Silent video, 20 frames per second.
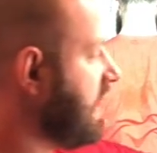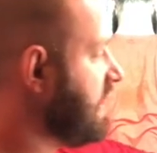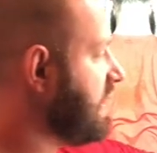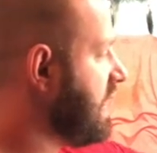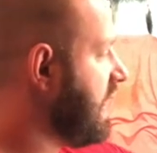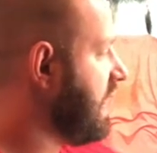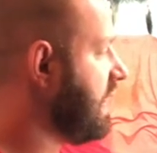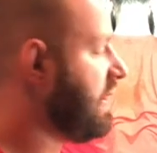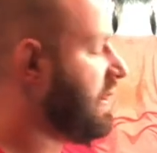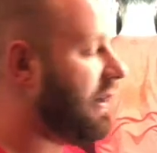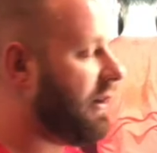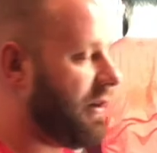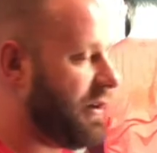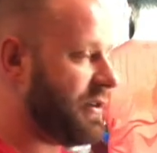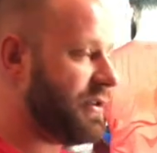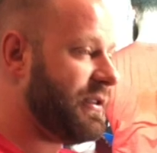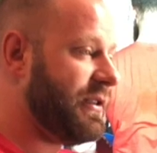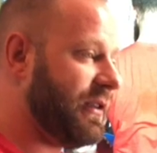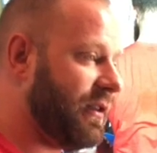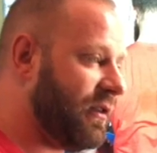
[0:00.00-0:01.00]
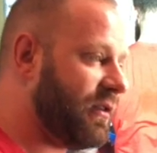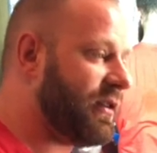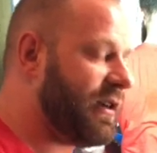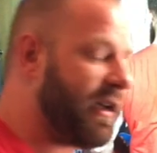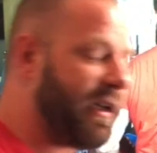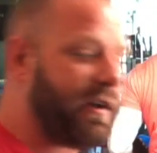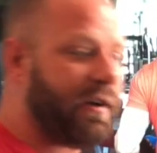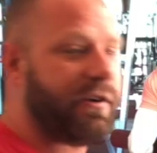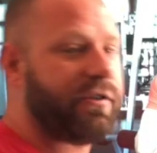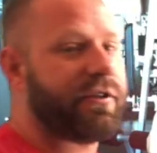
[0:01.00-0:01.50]
intent here is still
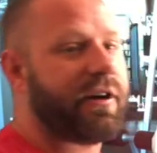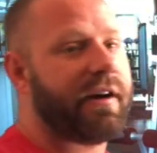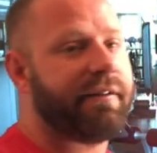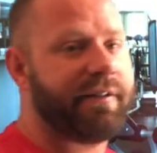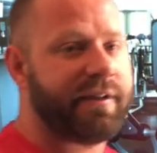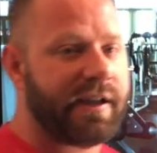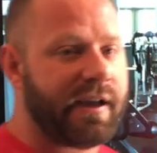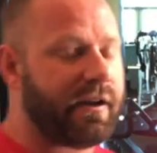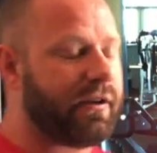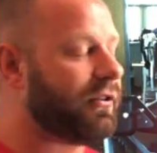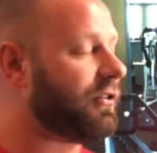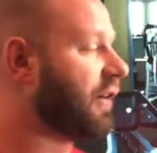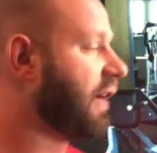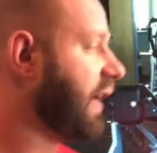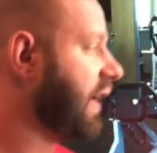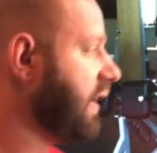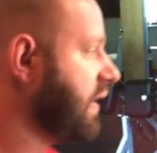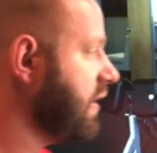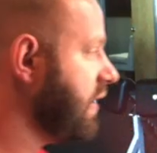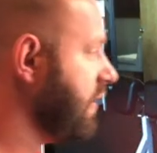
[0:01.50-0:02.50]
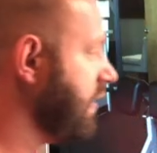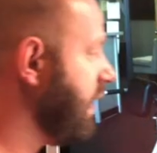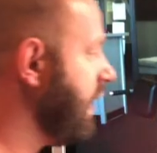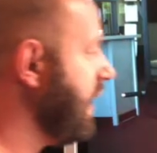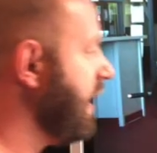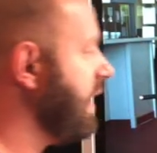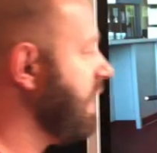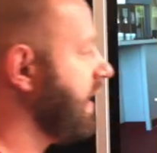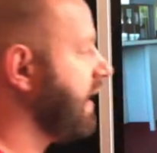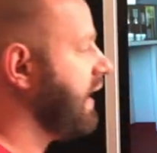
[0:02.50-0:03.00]
trying to drive me down, trying to
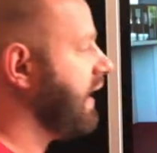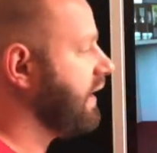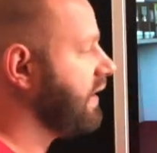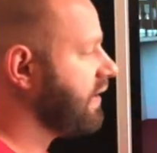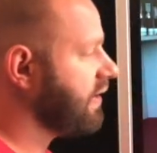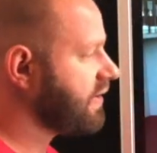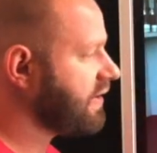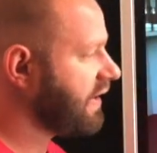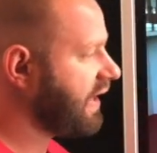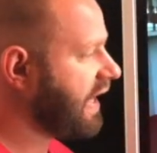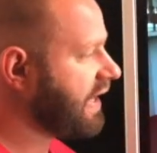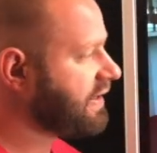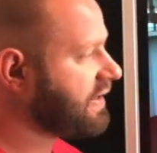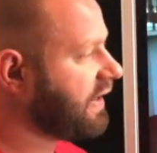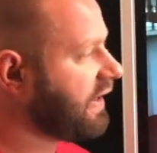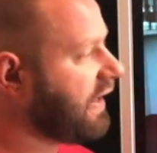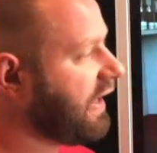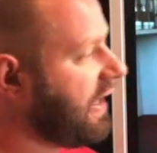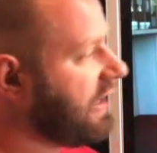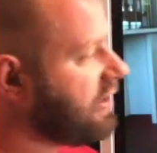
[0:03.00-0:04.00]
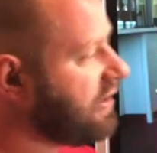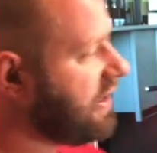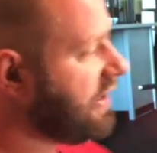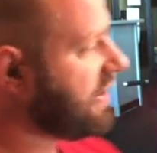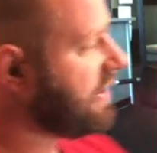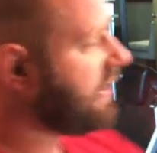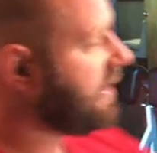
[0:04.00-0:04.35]
get those lats engaged, he's